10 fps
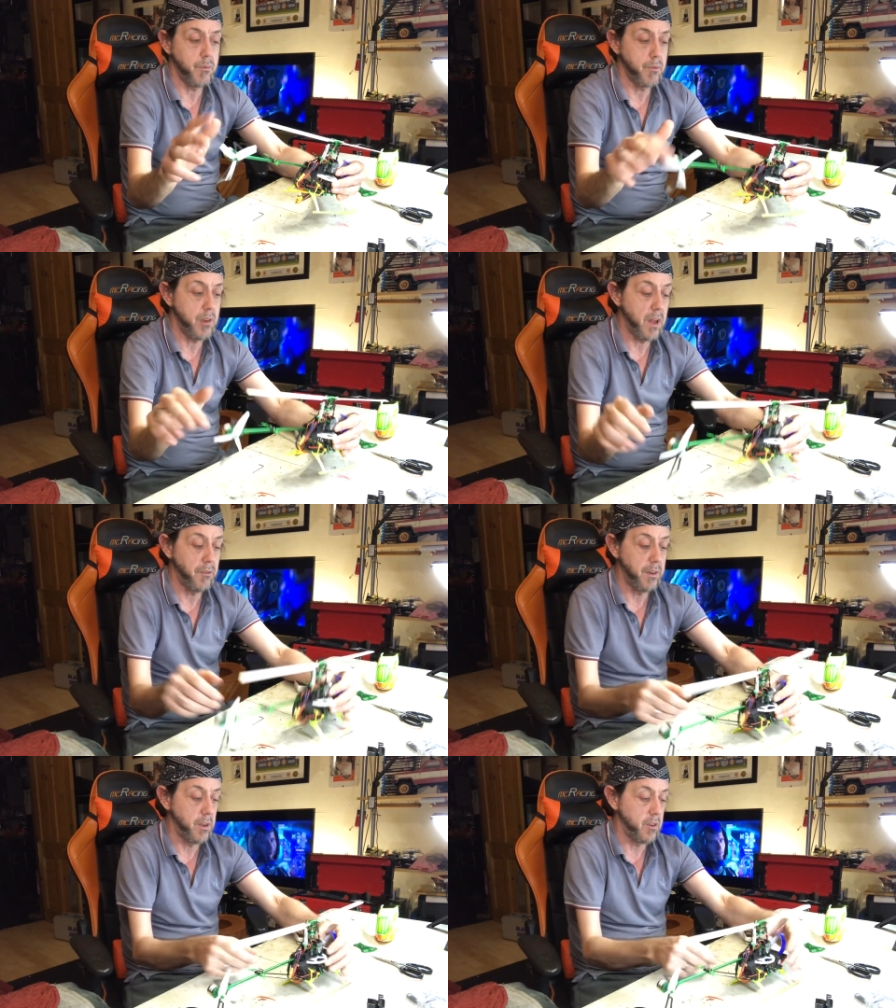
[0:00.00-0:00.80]
tail
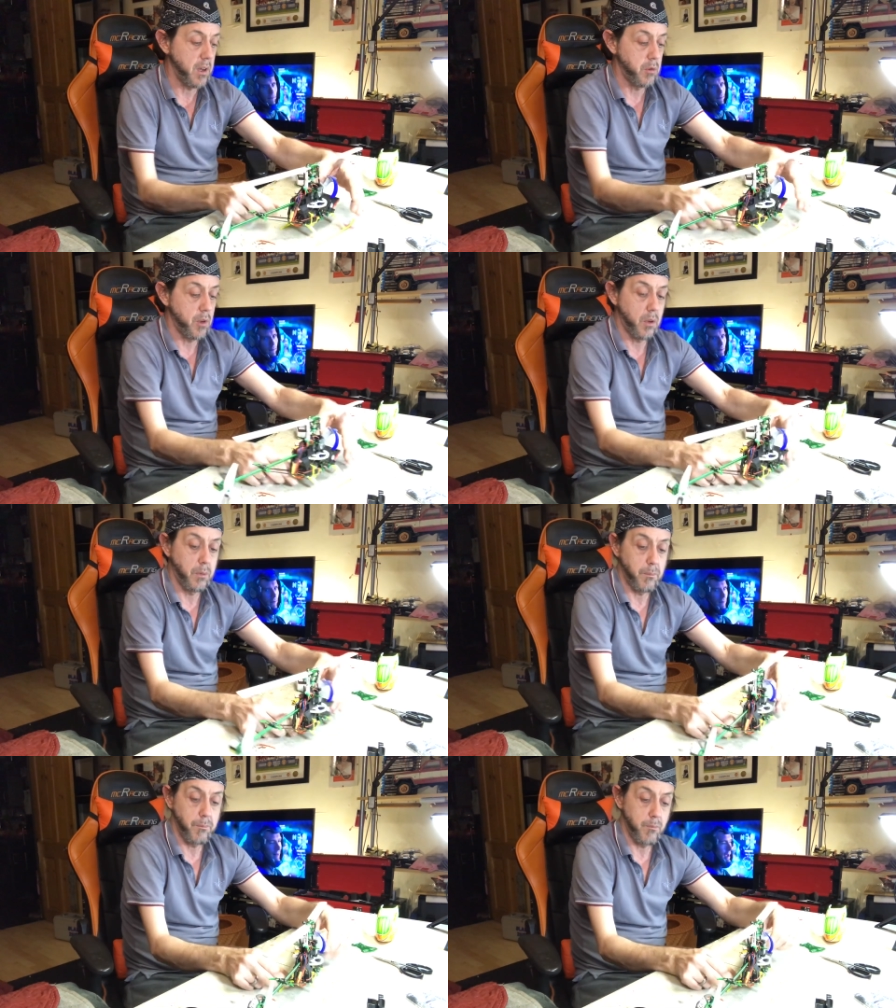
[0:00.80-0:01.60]
fin, because that was all
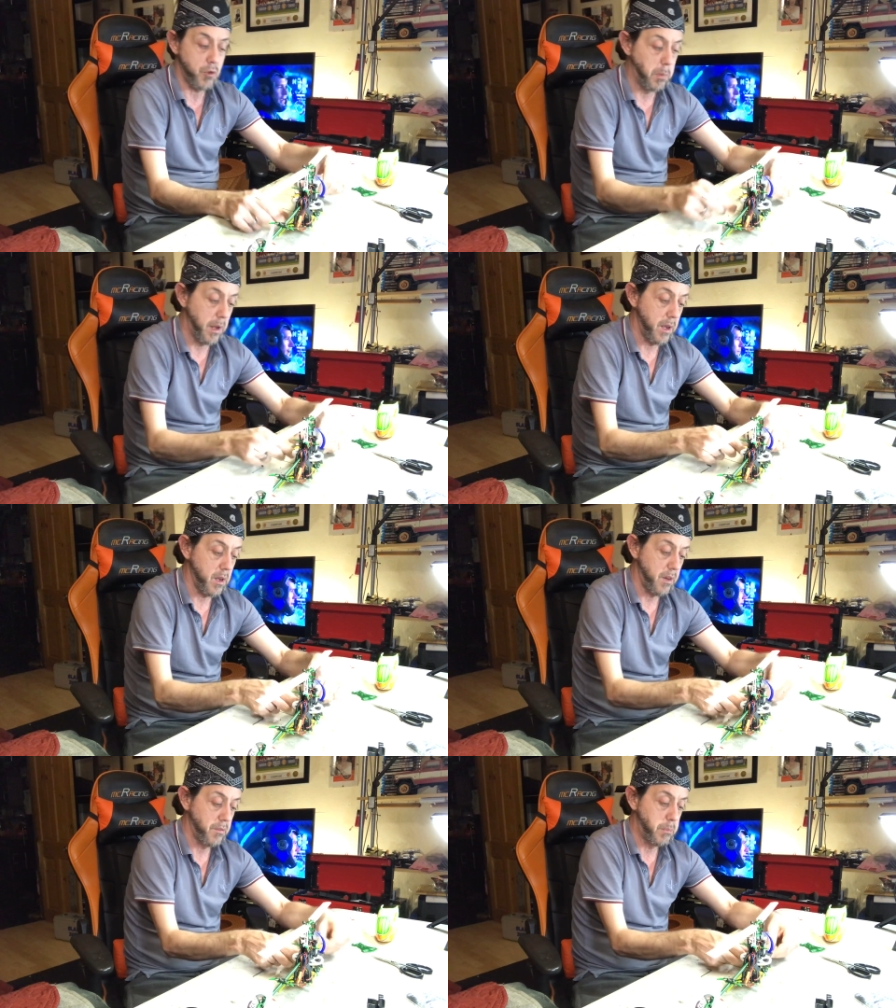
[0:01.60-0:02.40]
split
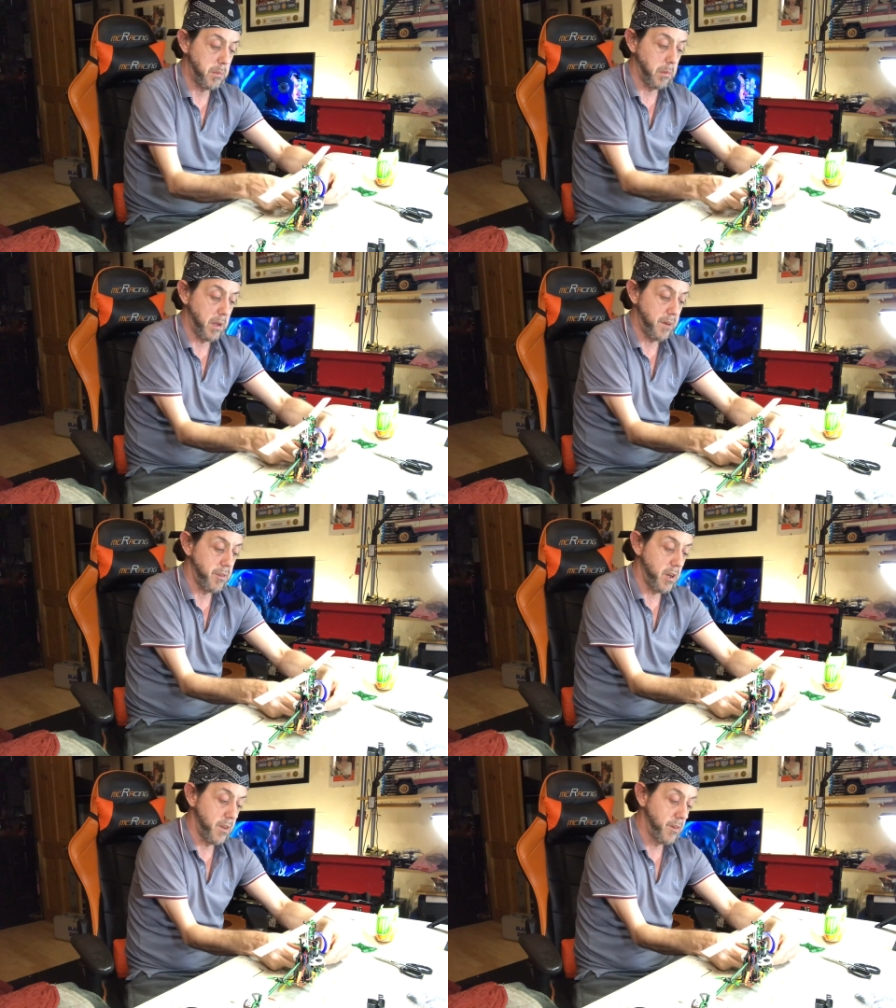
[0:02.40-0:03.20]
probably after
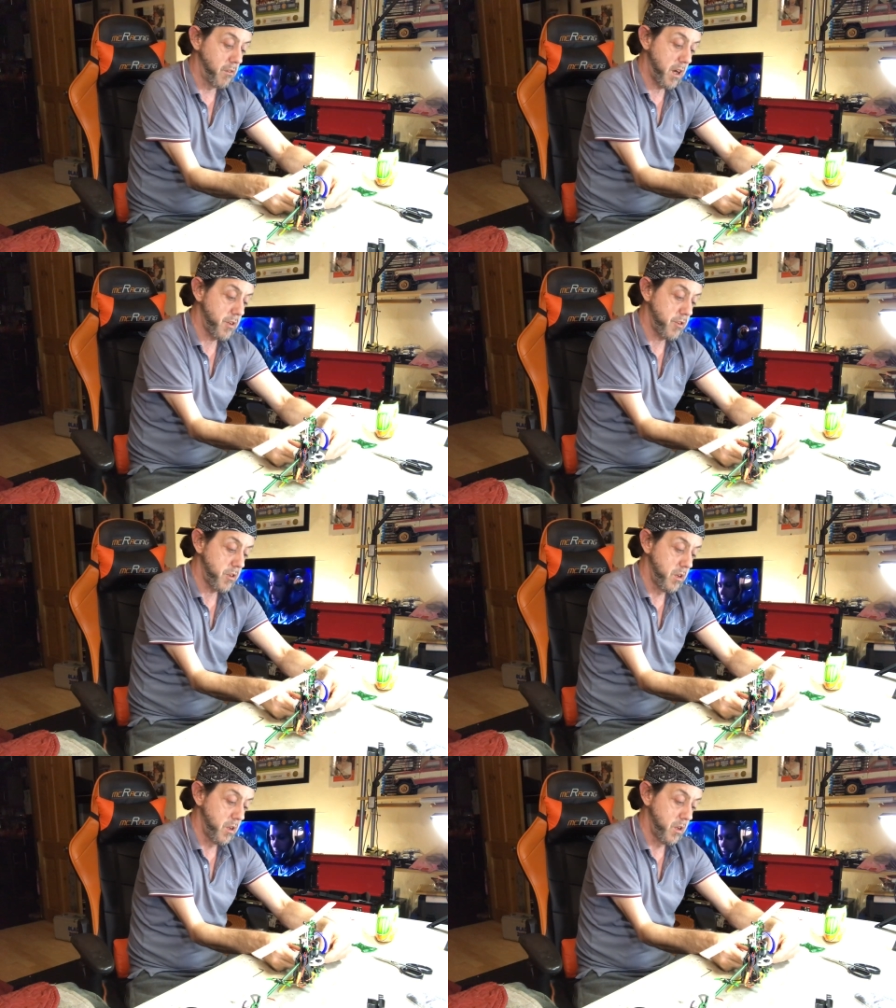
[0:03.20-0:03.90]
hitting the grass.